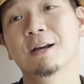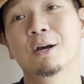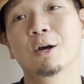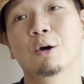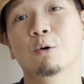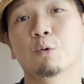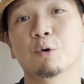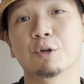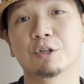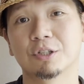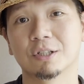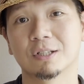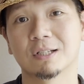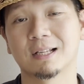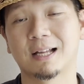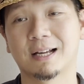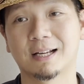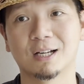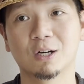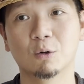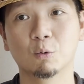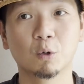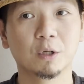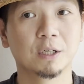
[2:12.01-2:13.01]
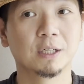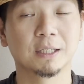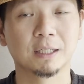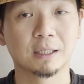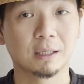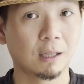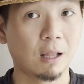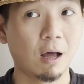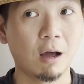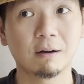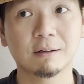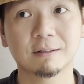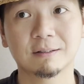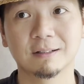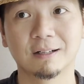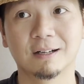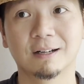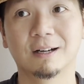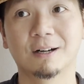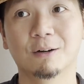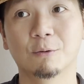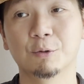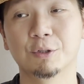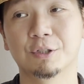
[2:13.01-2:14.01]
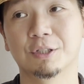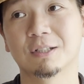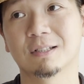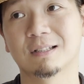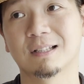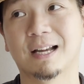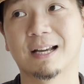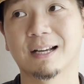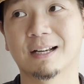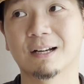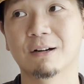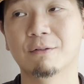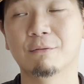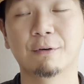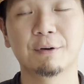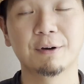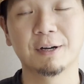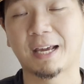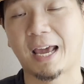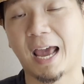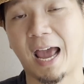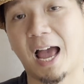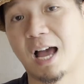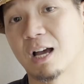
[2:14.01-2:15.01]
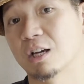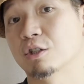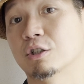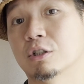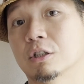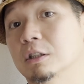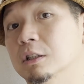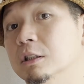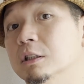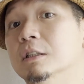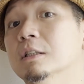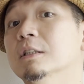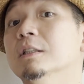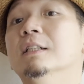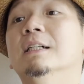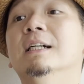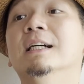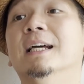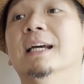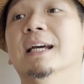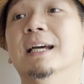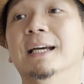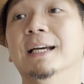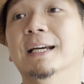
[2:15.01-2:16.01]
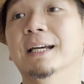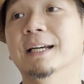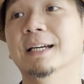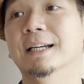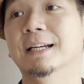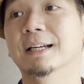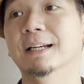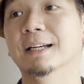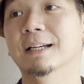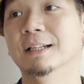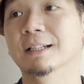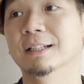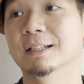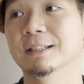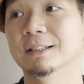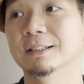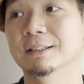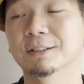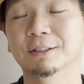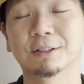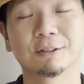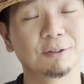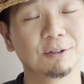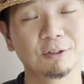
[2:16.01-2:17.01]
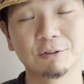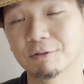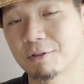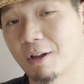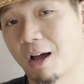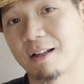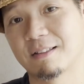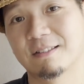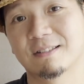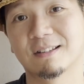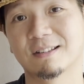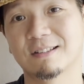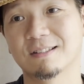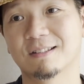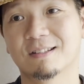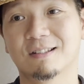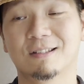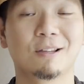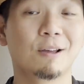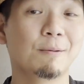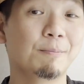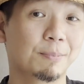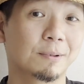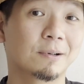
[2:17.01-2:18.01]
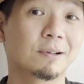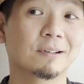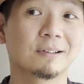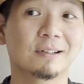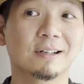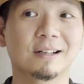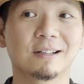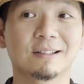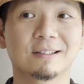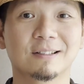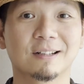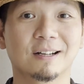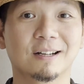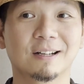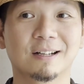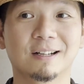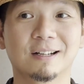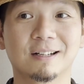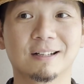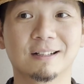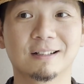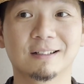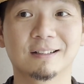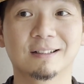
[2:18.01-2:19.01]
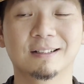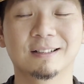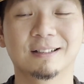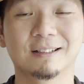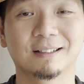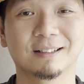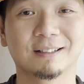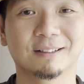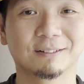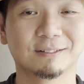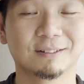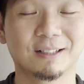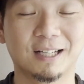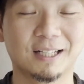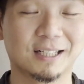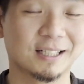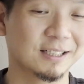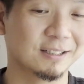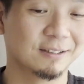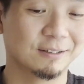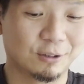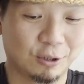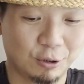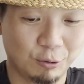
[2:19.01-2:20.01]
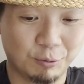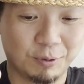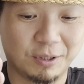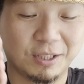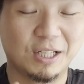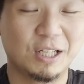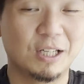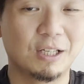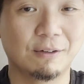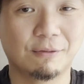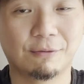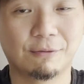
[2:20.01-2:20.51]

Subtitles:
which is like a wooden clogs, which is like a very casual, no nonsense slipper that's like a two teeth,